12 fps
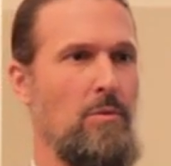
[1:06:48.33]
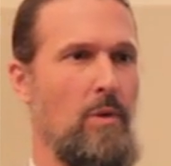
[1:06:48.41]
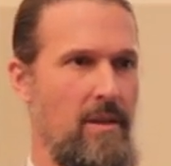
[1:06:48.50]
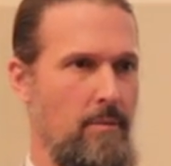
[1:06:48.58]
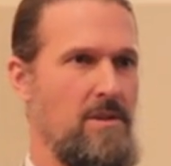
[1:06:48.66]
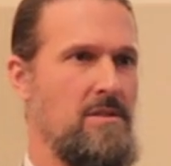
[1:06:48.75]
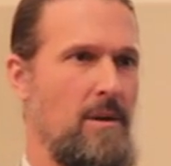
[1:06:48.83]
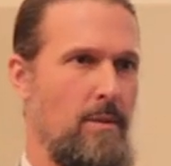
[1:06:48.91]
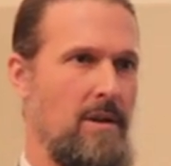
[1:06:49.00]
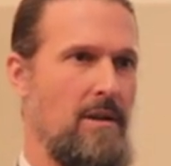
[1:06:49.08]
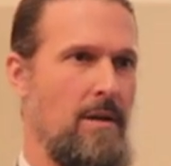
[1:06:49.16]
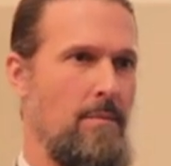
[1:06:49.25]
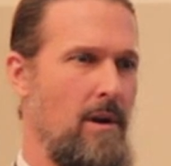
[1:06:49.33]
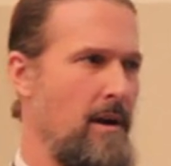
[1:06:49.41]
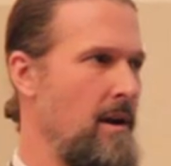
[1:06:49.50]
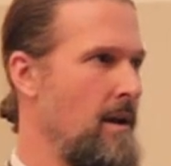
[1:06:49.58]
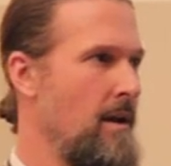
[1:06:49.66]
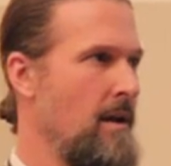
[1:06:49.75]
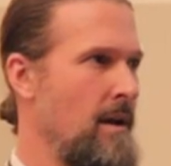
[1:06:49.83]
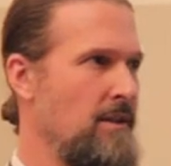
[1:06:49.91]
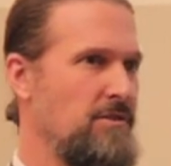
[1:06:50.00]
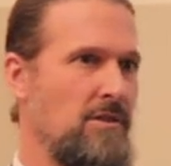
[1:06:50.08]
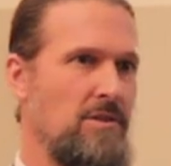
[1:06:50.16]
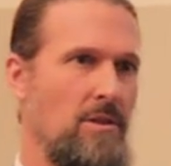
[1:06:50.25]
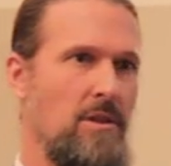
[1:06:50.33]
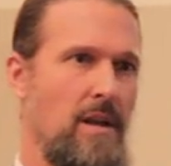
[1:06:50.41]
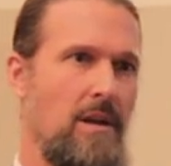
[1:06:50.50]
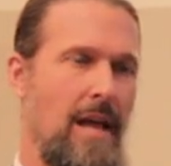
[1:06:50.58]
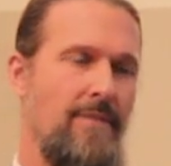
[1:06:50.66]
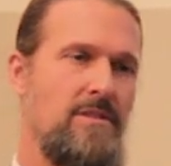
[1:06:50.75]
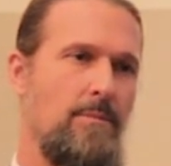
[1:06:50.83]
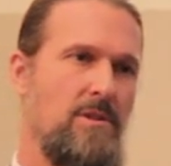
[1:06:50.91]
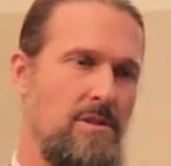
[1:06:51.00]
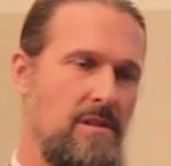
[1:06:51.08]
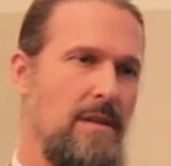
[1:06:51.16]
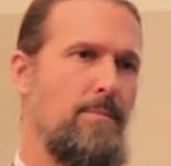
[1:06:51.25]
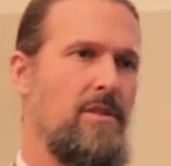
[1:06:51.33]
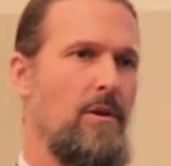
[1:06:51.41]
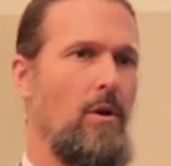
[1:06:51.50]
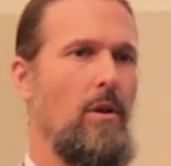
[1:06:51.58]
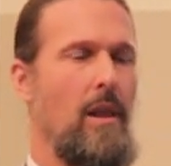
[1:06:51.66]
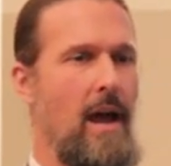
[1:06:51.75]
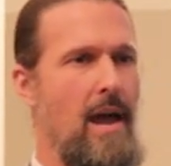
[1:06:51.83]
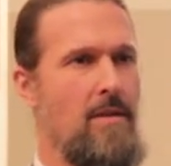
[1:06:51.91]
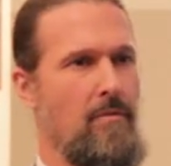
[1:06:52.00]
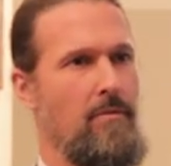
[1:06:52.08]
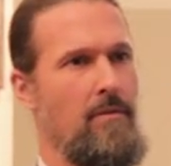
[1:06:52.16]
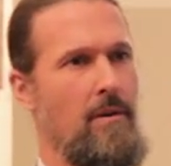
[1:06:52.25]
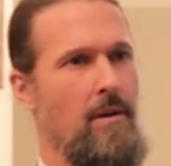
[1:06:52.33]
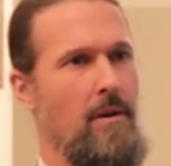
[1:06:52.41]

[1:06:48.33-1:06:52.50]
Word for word: One of the reasons they wanted to get married is so that they could have someone to sleep with their whole life,